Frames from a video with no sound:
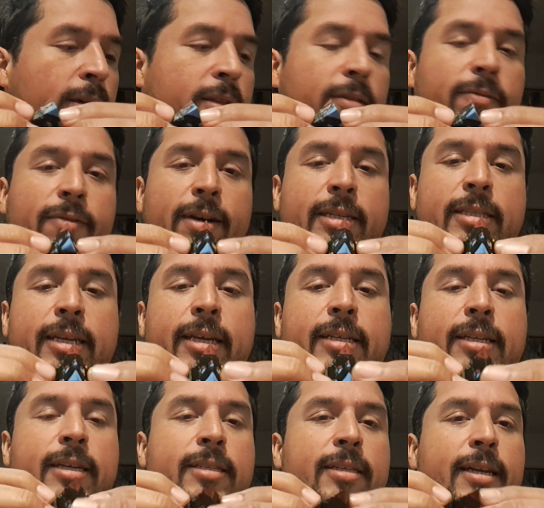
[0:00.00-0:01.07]
the first
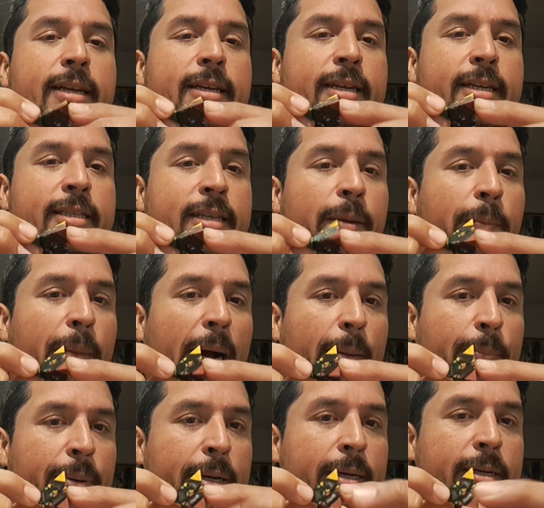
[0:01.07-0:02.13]
thing is that it's a
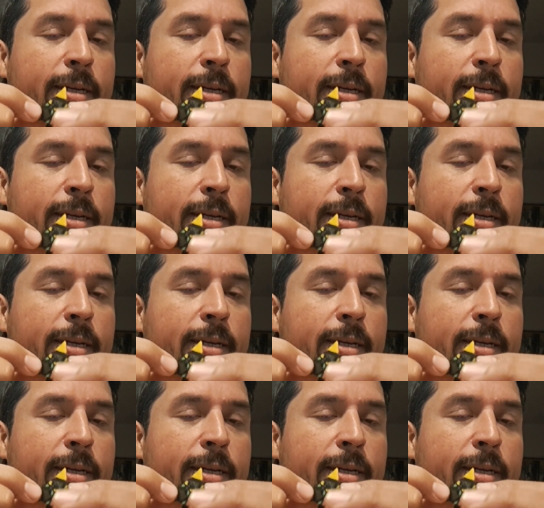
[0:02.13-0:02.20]
map.